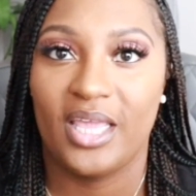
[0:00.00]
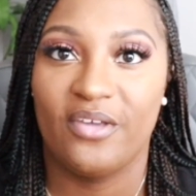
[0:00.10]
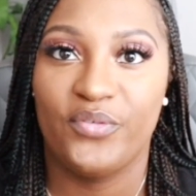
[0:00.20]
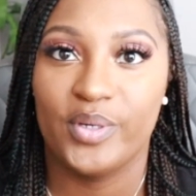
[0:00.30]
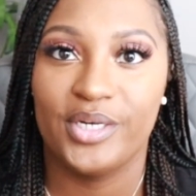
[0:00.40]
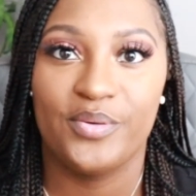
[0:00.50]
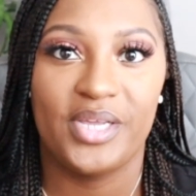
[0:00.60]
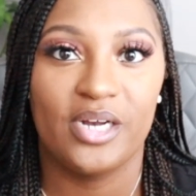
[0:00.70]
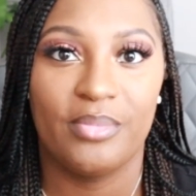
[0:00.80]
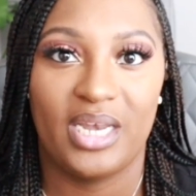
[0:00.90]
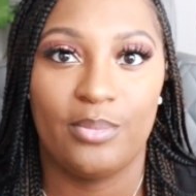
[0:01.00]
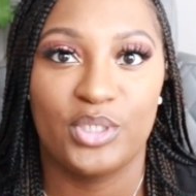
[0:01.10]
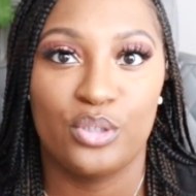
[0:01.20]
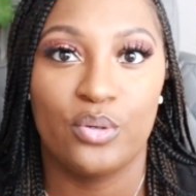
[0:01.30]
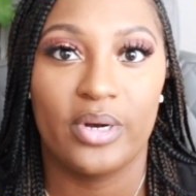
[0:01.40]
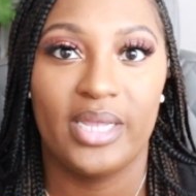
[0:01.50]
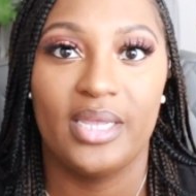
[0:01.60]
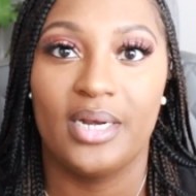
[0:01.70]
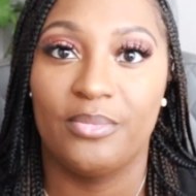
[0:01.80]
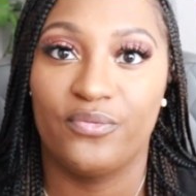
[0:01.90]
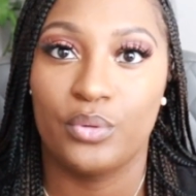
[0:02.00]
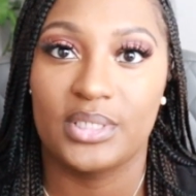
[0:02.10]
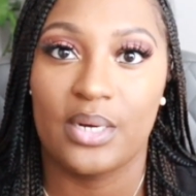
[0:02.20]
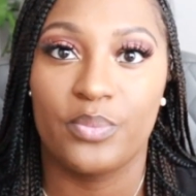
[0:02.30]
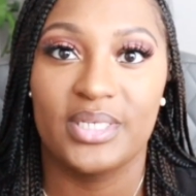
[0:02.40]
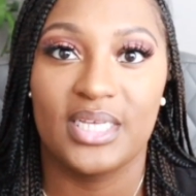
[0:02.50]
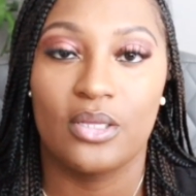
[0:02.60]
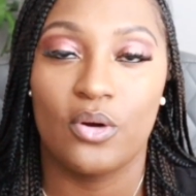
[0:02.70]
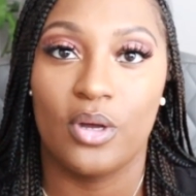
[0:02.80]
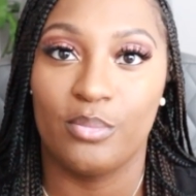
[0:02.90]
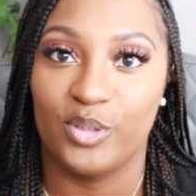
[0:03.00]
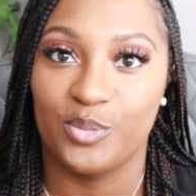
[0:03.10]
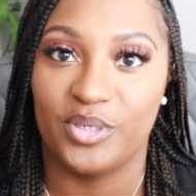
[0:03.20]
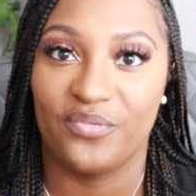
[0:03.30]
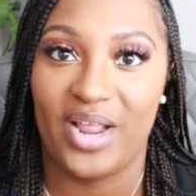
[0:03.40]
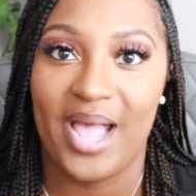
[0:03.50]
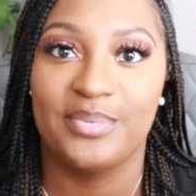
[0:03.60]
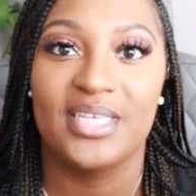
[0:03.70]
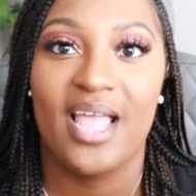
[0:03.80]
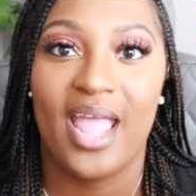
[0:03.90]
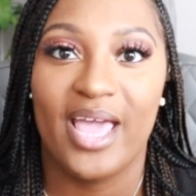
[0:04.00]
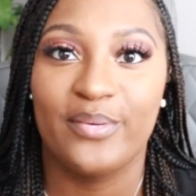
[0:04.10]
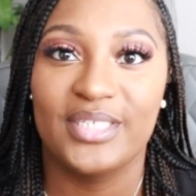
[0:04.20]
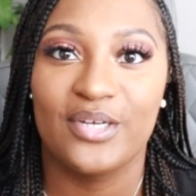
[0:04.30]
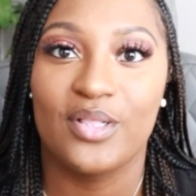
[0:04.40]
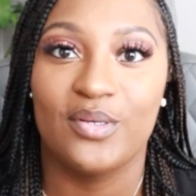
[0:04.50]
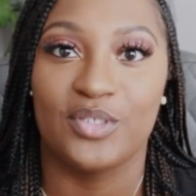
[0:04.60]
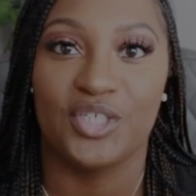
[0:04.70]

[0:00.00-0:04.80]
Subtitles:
If you're new here, my name is Gloria and I'm a full-time reseller on multiple different apps and I resell clothes and